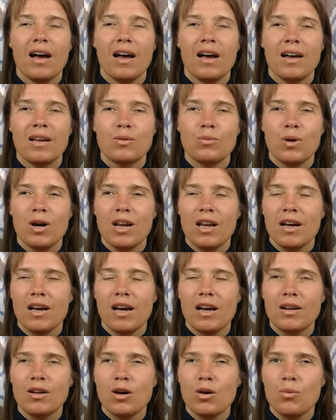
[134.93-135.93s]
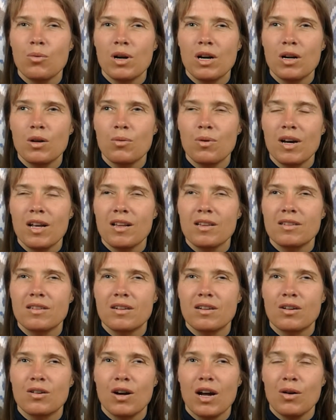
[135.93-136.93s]
And well, I know very well the
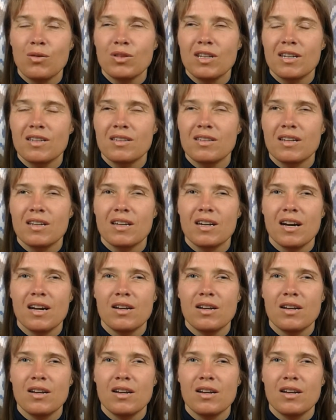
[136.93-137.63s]
route I take.